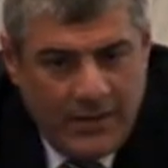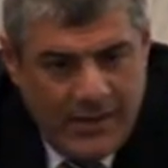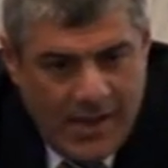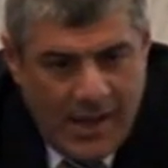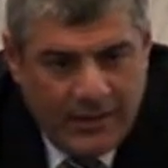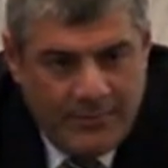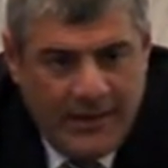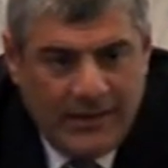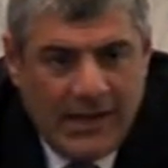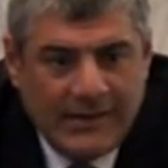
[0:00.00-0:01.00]
a young
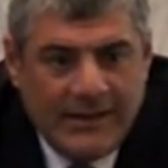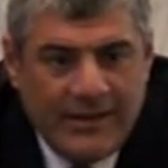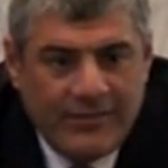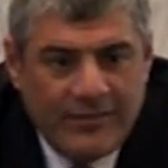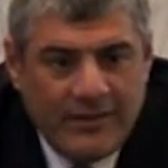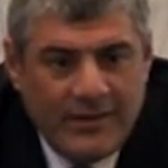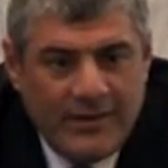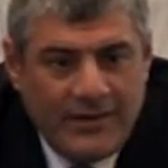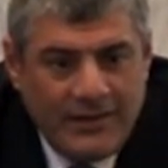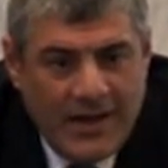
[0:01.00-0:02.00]
man like this,
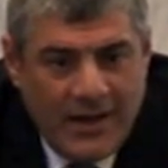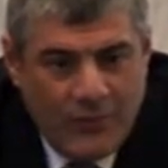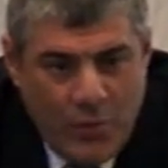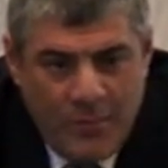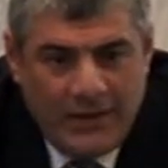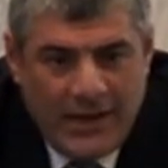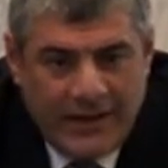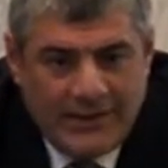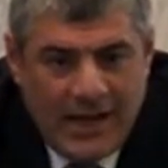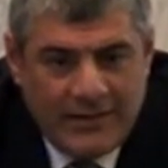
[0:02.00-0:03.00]
young woman
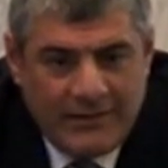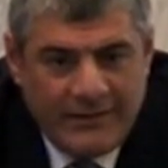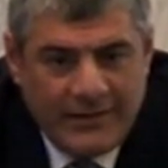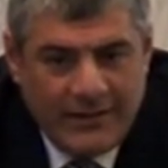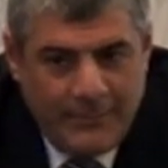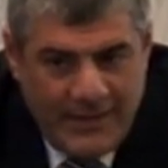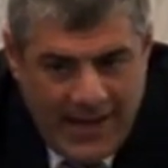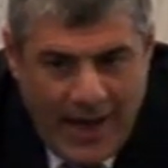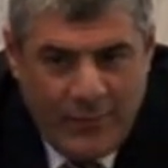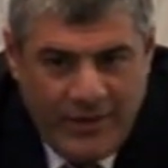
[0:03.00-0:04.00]
like that, they're going to
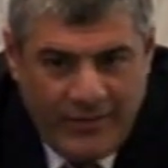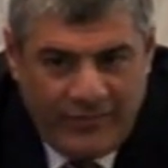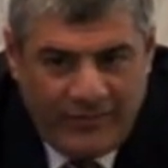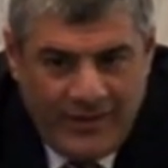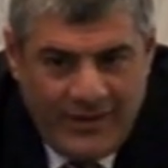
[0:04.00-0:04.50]
be hours